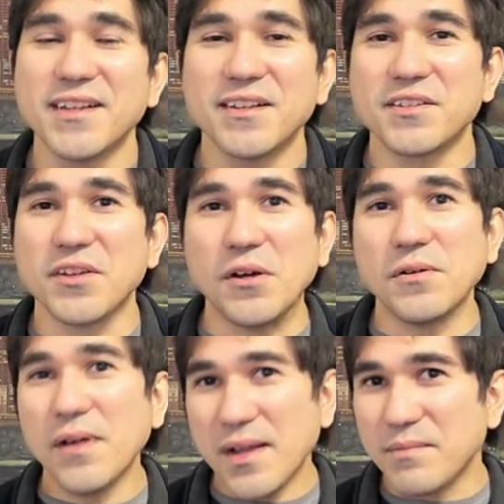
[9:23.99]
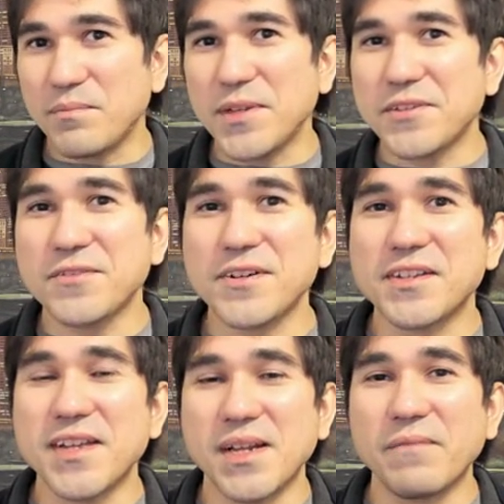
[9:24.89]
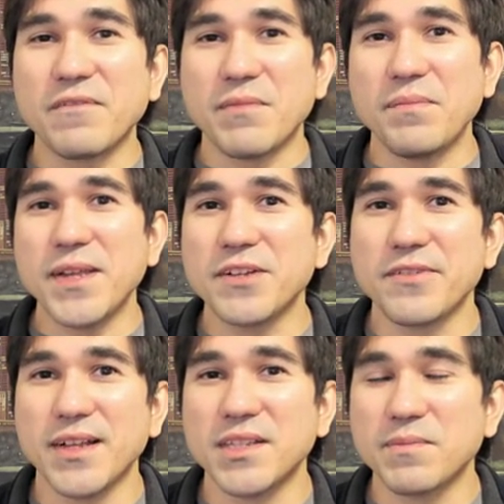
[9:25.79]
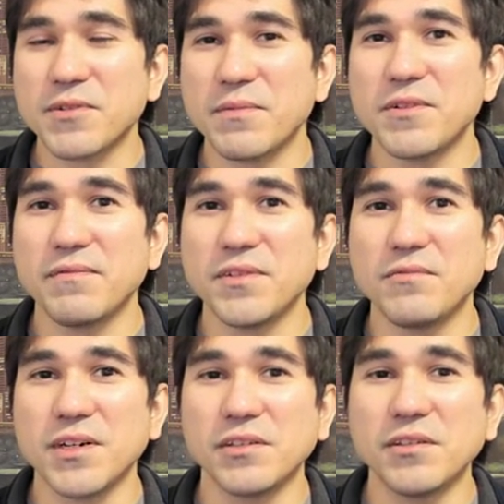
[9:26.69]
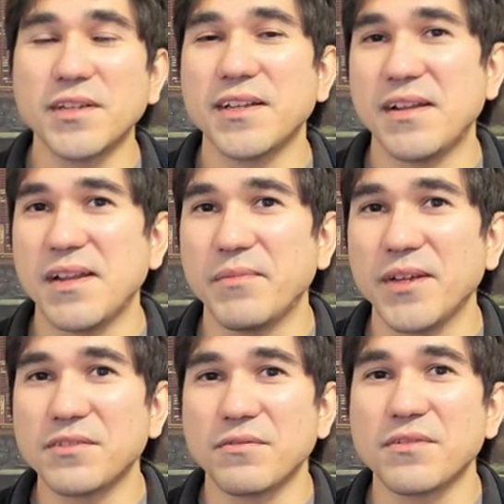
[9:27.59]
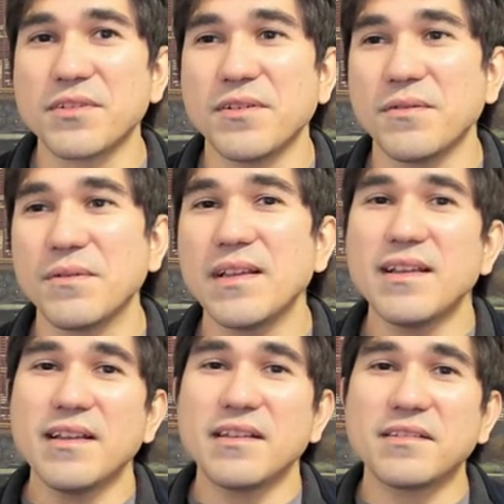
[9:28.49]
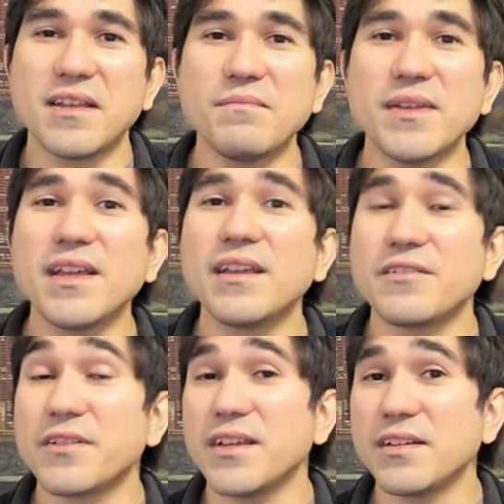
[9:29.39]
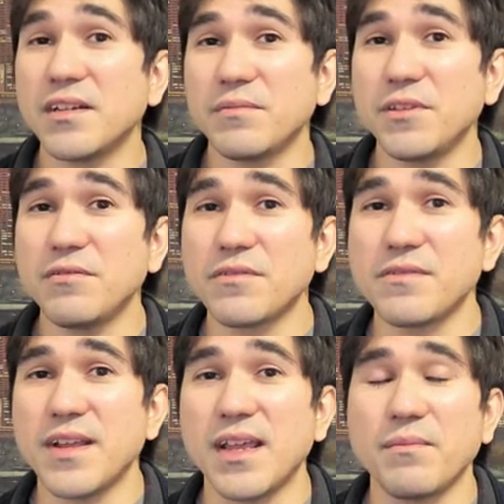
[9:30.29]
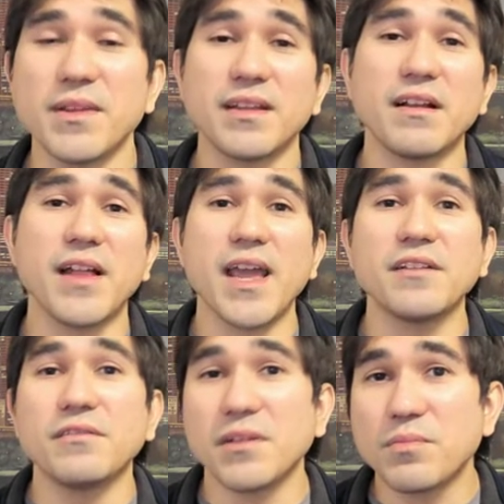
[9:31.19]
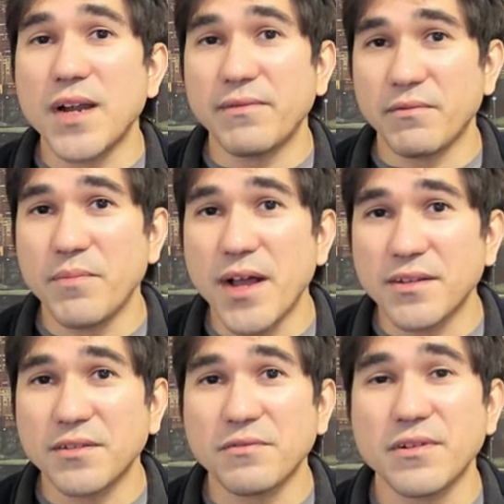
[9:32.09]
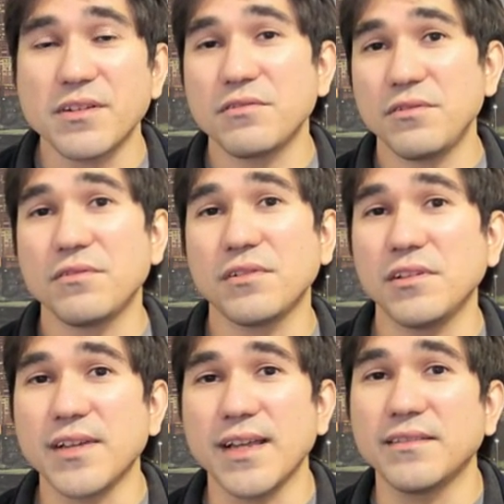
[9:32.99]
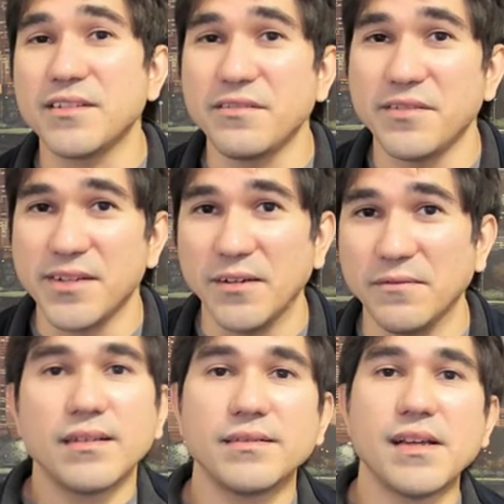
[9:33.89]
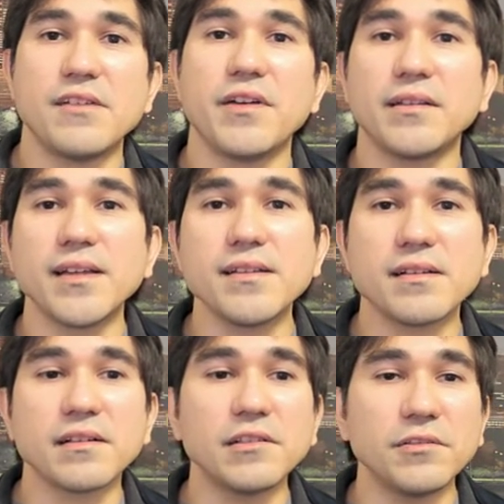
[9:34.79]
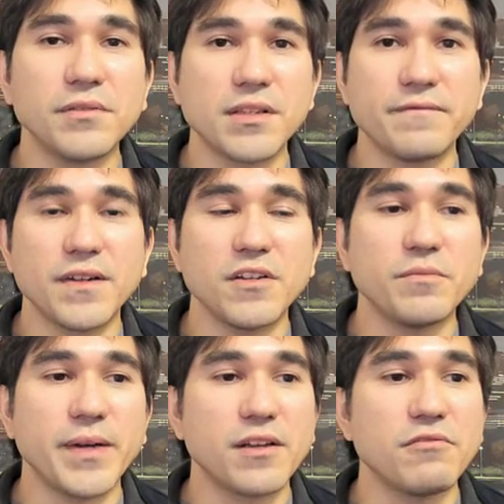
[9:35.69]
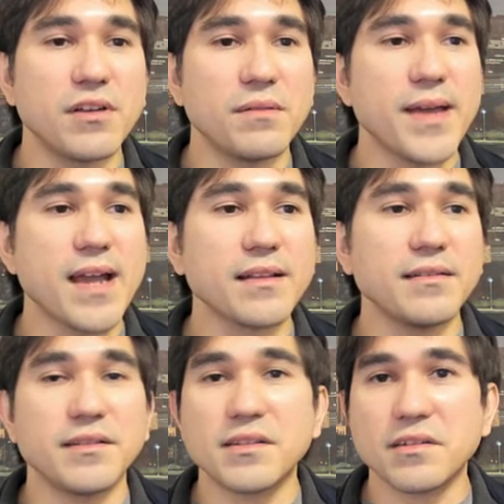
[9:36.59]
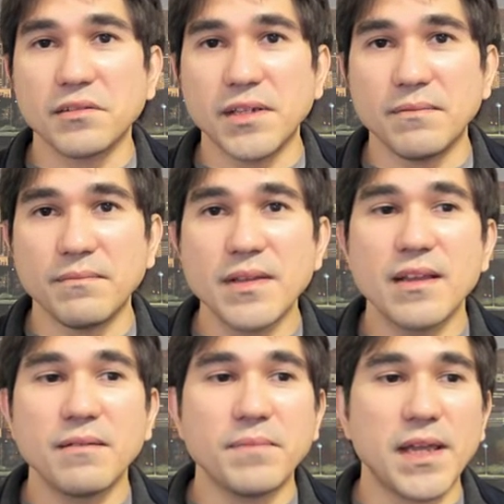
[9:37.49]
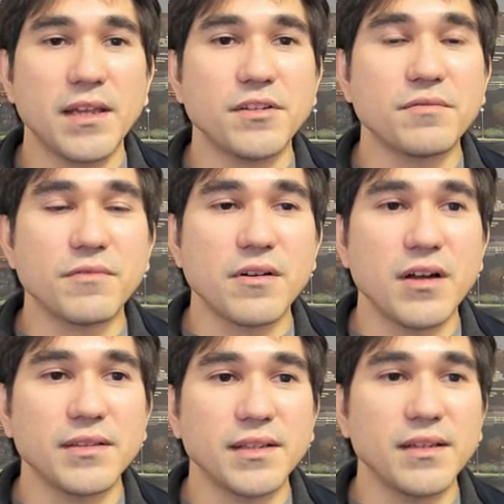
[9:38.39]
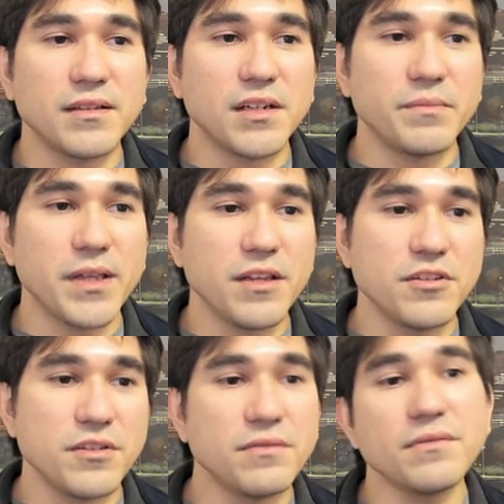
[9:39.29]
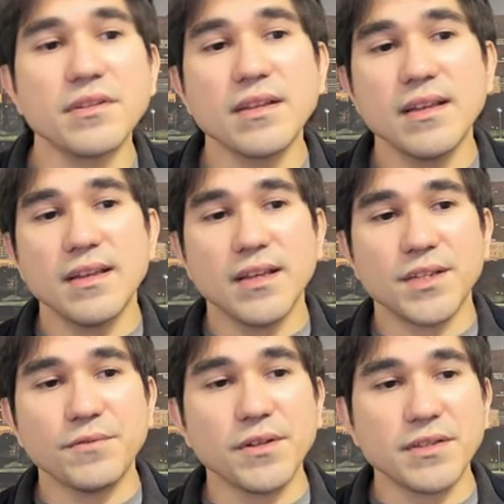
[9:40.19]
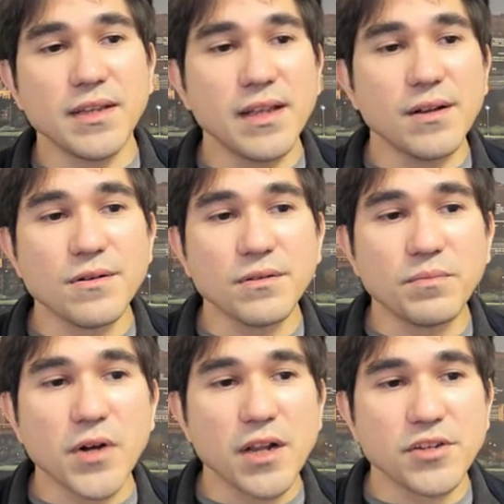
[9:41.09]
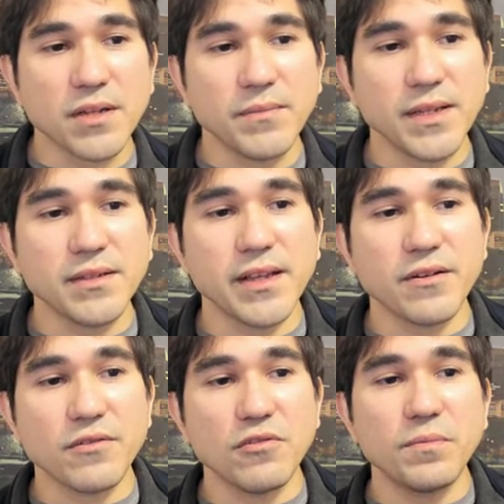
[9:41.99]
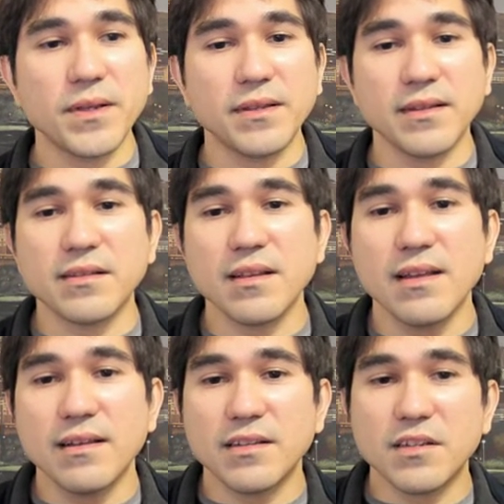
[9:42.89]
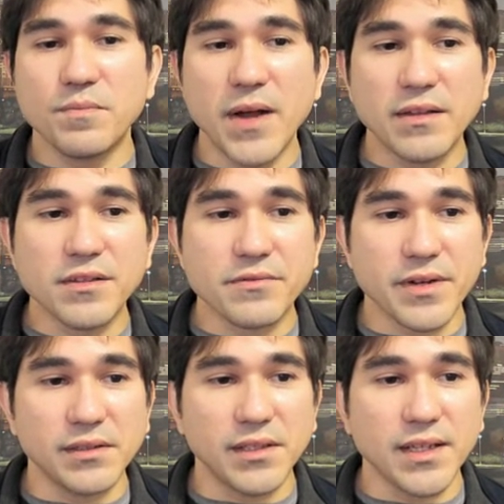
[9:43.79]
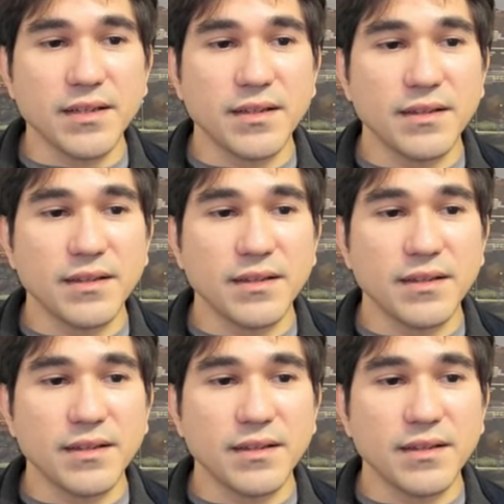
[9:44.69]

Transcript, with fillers: So be sure to sign up for my Patreon subscription if you want to look at any of my source code. Send me your GitHub username and I'll add you to the private repository so you could look at this yourself. Now, I'd like to conclude this video by going back to the Slim page. We're on the GitHub issues. As we could see here, the project maintainer opened this sponsoring link